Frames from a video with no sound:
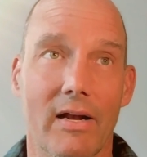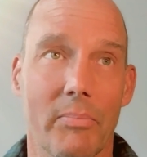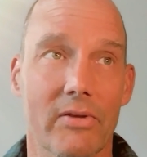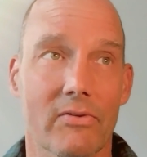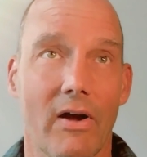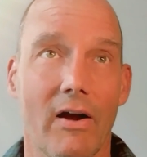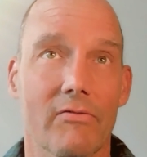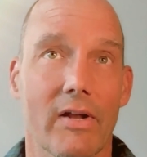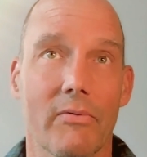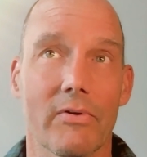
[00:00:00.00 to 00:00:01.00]
of pissed off,
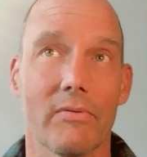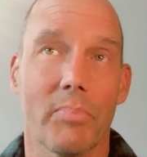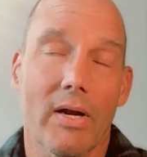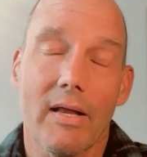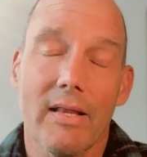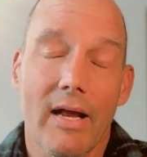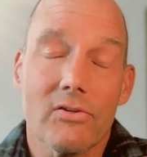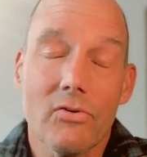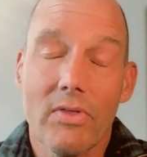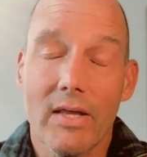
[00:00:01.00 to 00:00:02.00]
but I
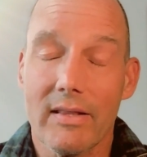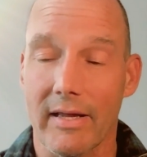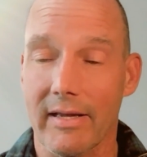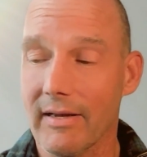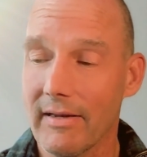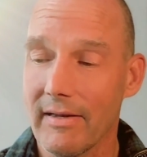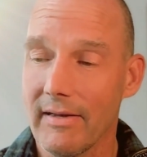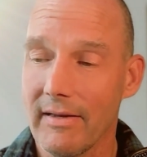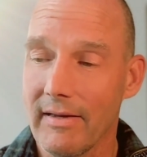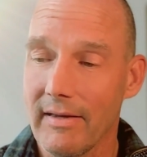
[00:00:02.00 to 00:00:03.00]
do think, like,
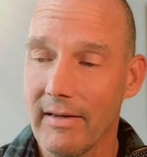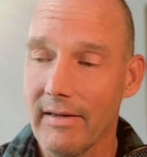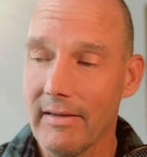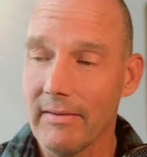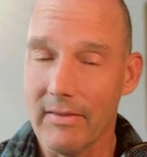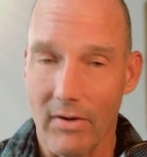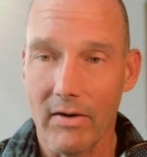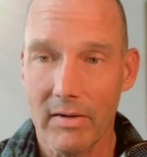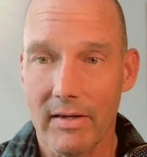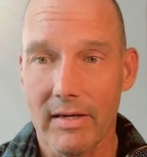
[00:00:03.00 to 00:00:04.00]
there
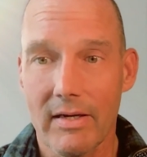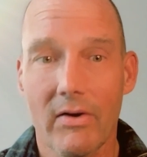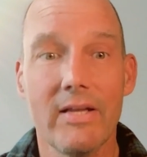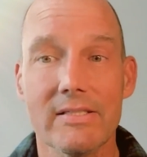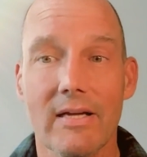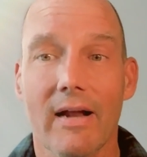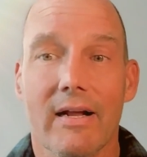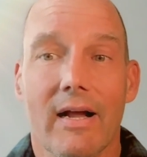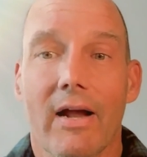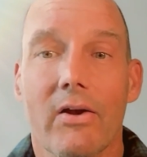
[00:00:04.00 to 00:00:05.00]
aren't, you know, he's not a
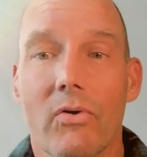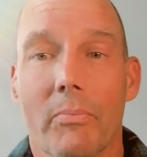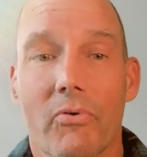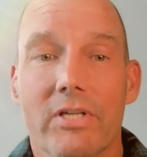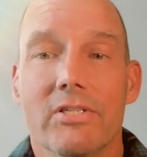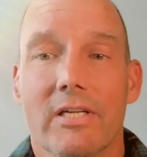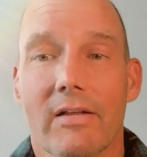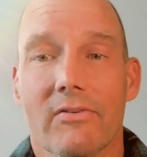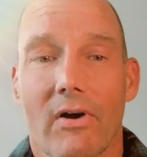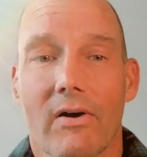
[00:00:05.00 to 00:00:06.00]
guy who
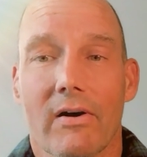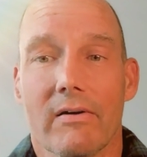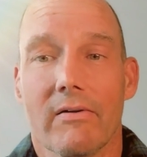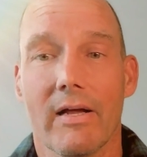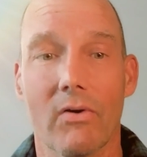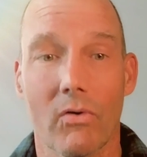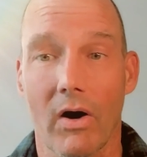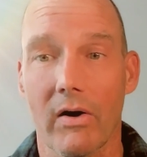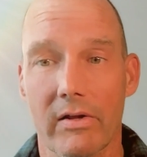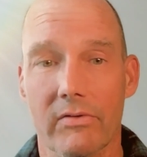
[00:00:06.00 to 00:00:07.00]
appreciates art, right? Or
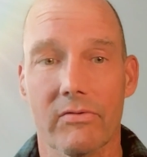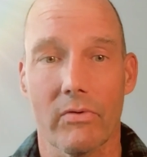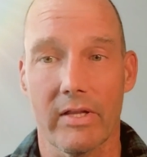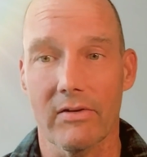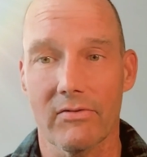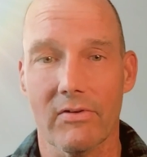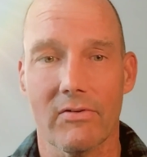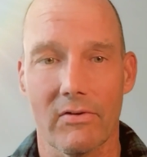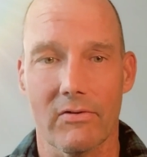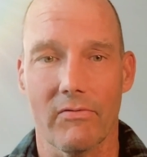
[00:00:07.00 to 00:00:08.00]
artists, or the
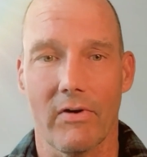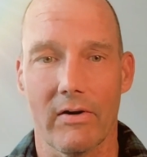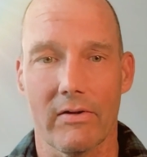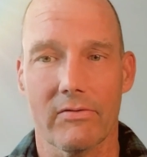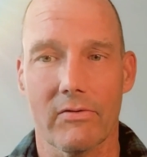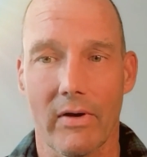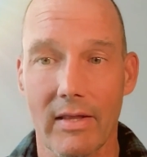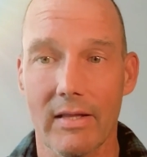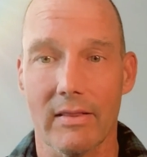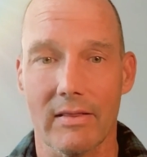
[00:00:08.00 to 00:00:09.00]
existence of artists. So I
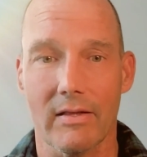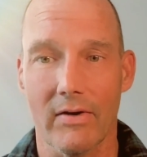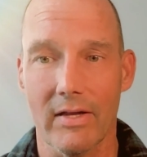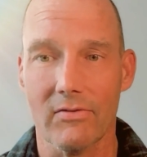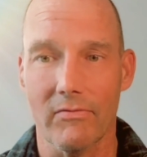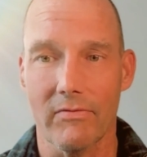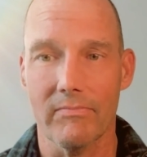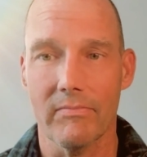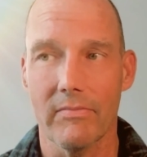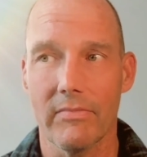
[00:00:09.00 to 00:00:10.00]
think there is an
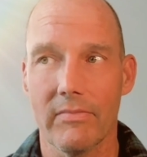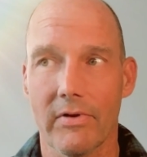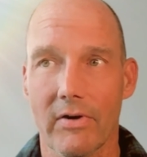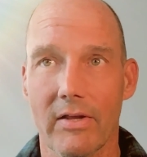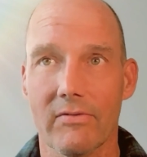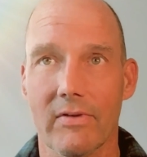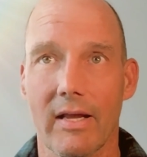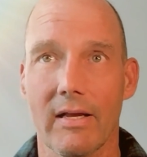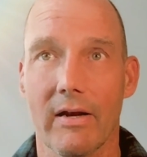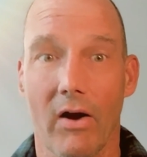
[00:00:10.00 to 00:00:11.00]

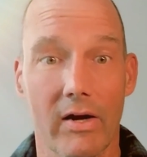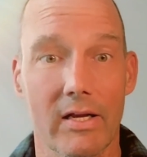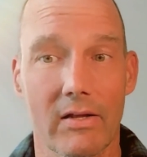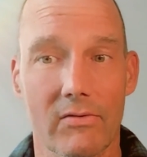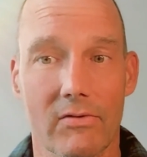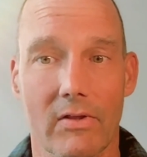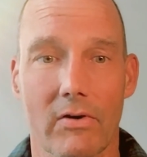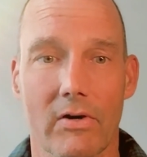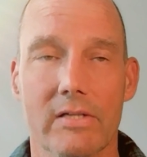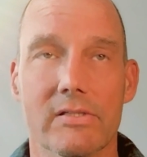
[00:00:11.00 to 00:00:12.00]
audience, and
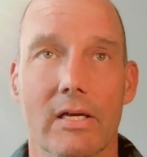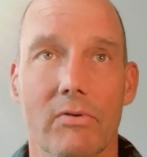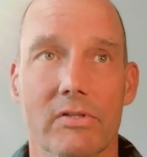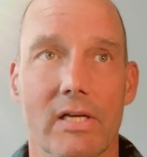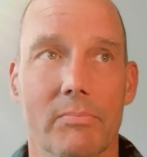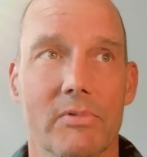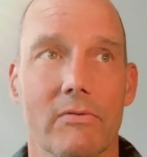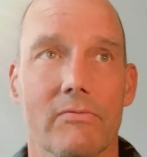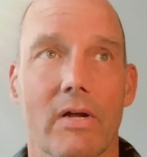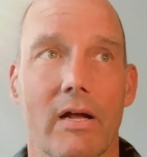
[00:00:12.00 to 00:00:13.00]
there is a
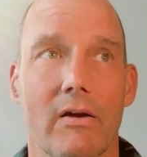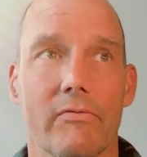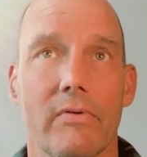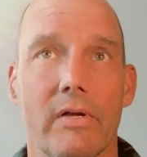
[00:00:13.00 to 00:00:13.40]
receptive kind of